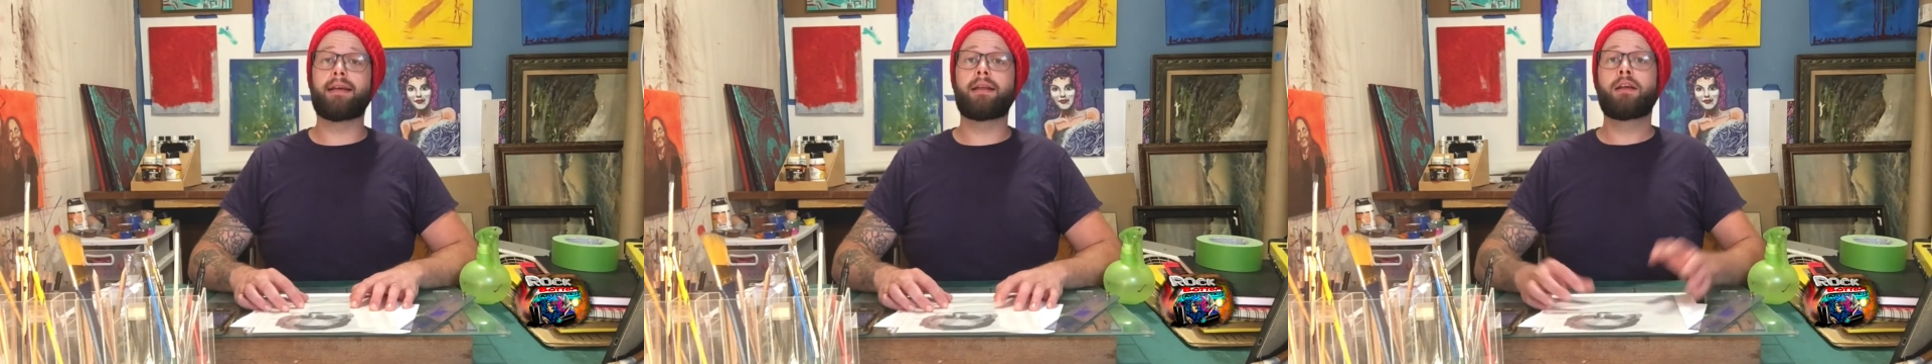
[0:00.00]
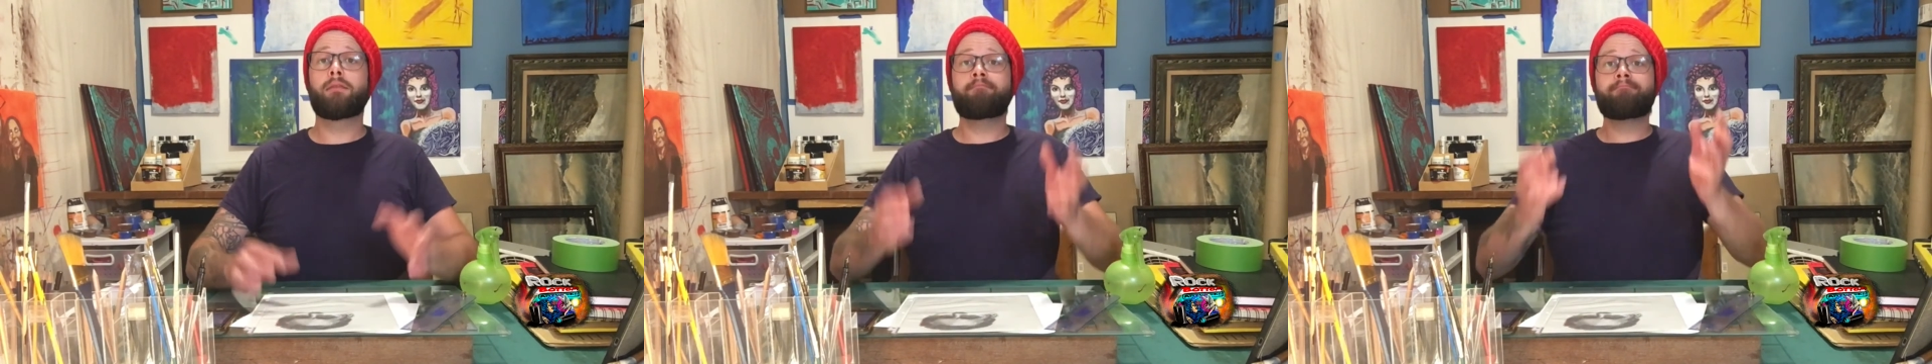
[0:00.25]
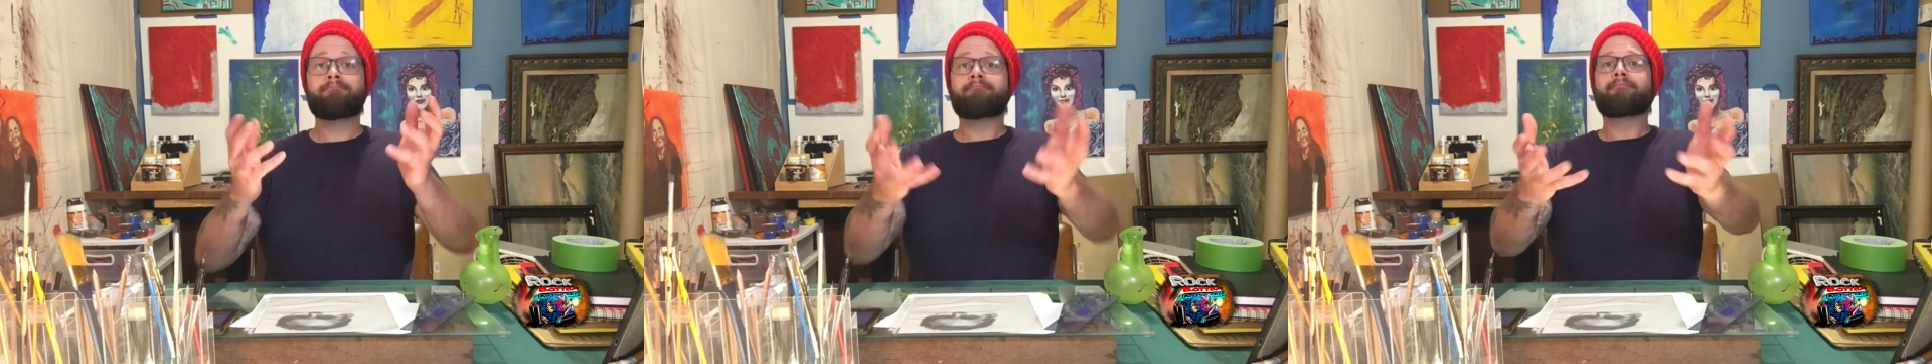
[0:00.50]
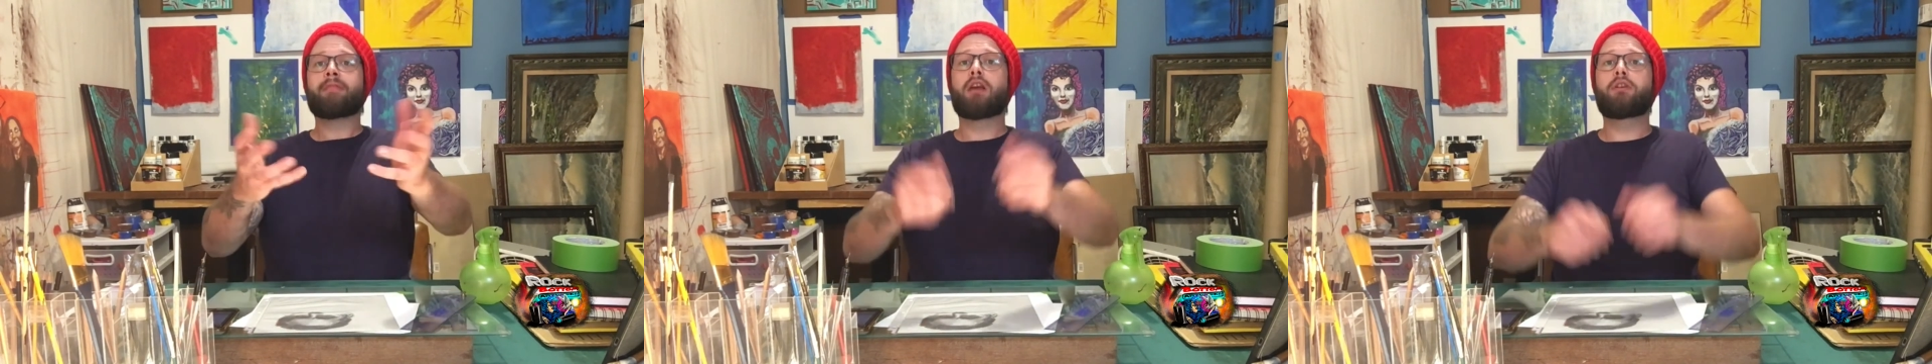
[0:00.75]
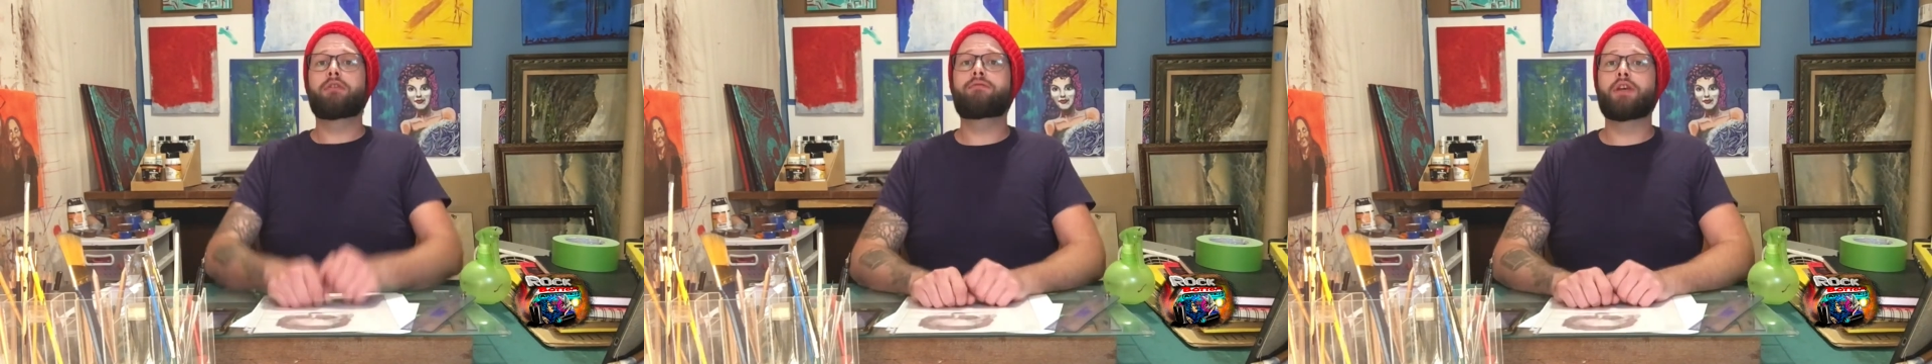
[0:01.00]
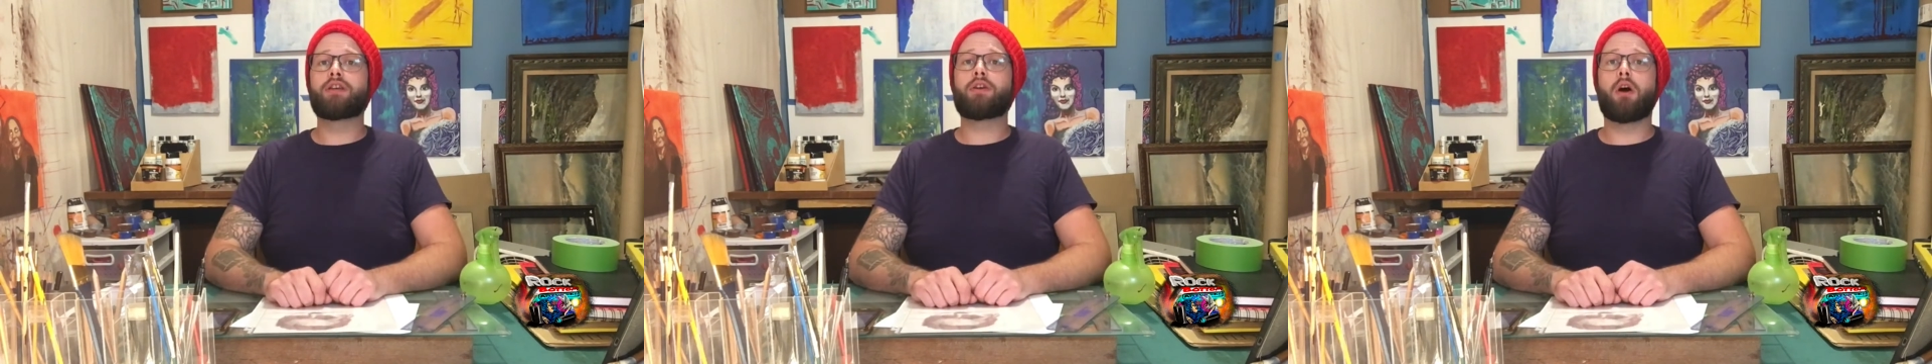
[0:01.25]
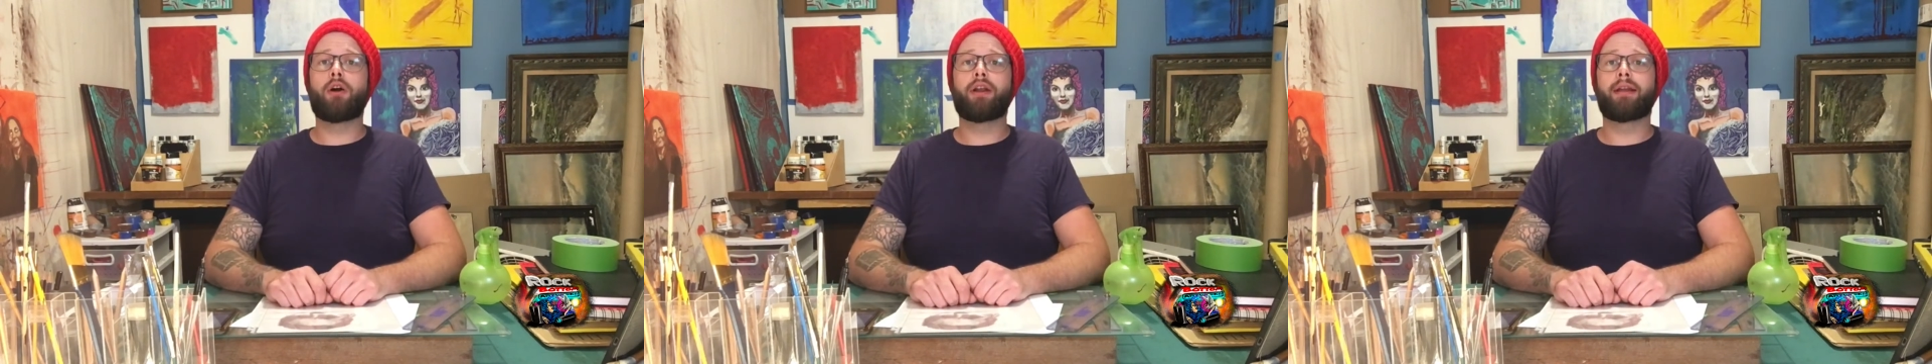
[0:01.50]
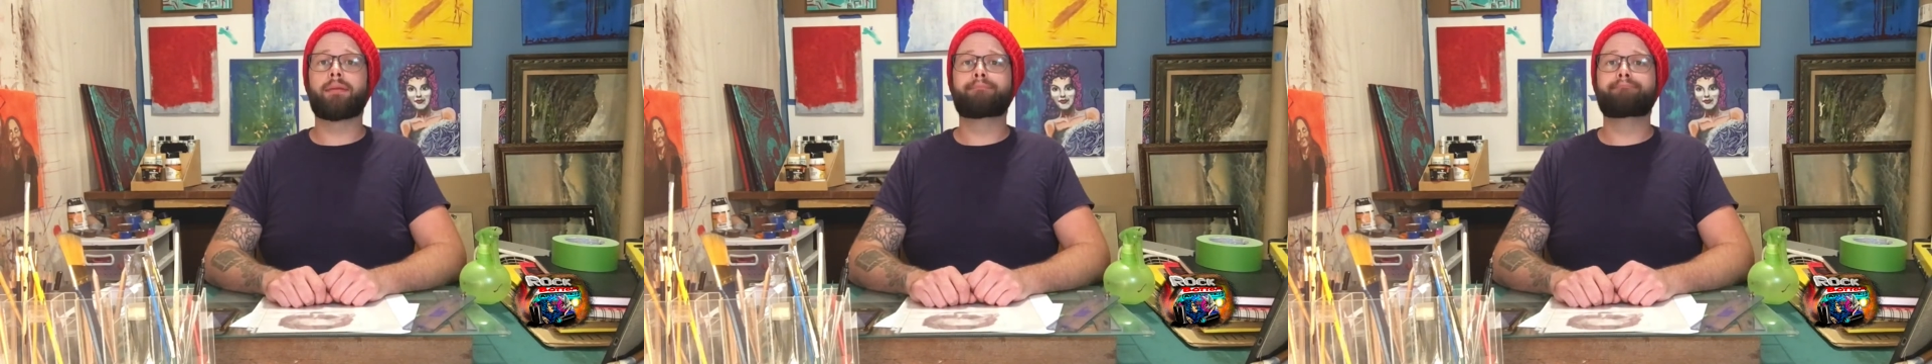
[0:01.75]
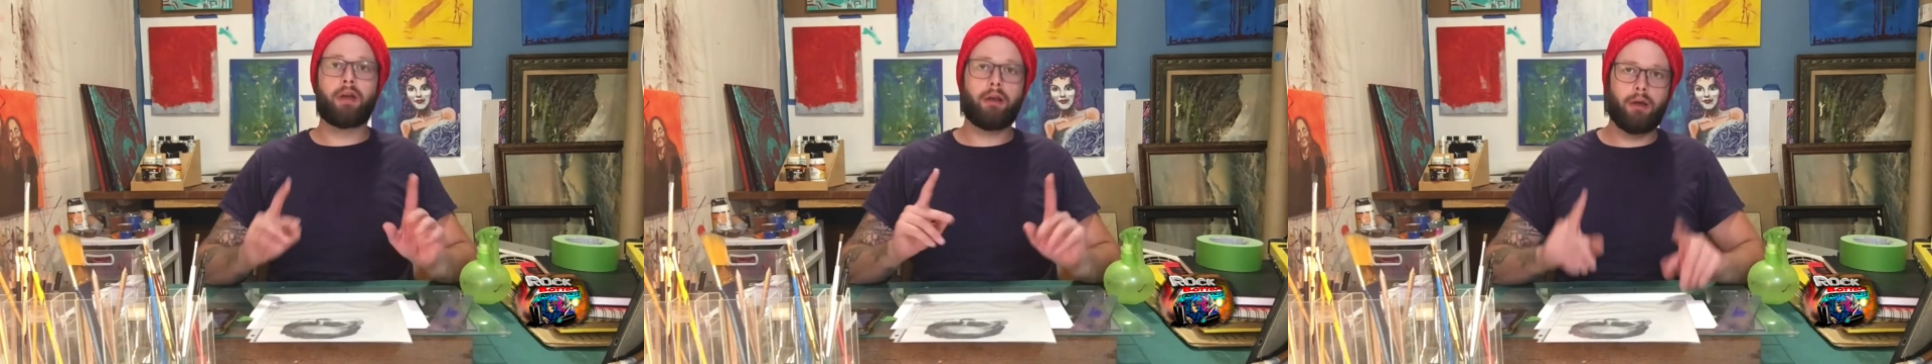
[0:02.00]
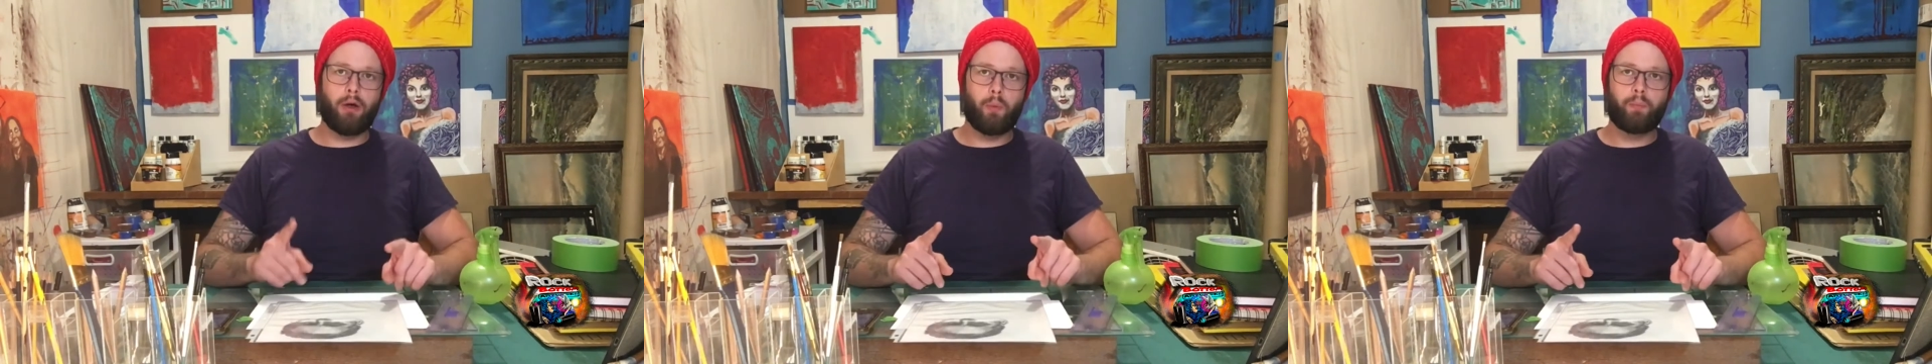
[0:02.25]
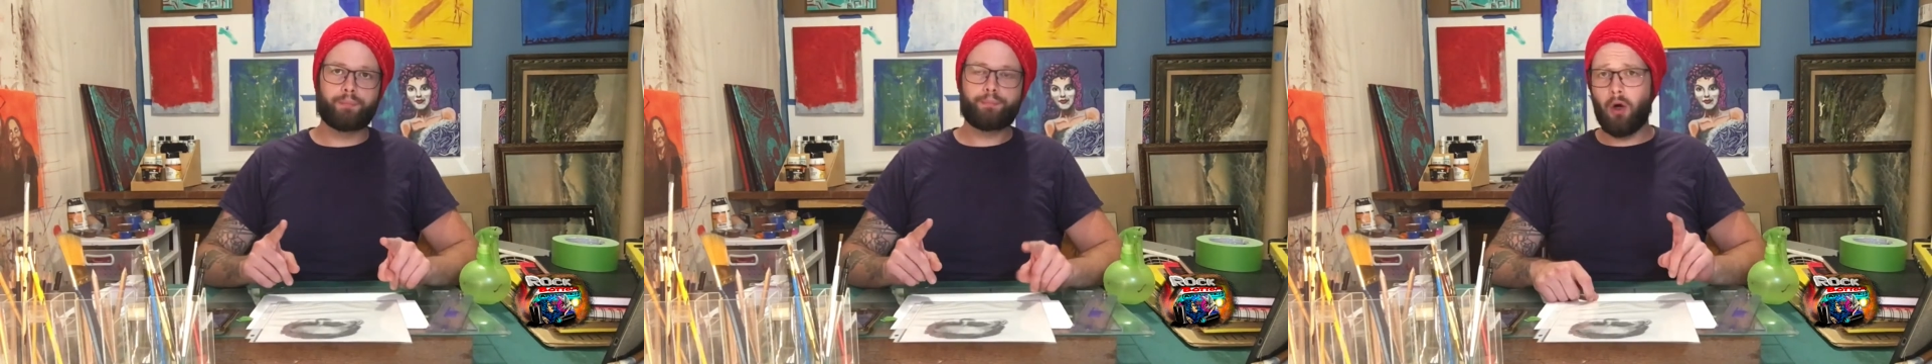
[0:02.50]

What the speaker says: it, you've just arted. I'm gonna go.